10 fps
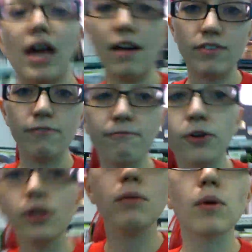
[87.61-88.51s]
I have to
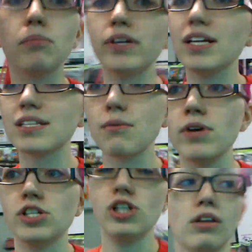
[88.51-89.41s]
fully replace the
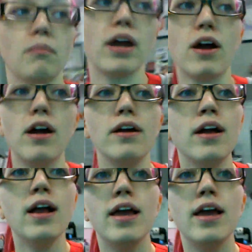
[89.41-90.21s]
windshield in my car.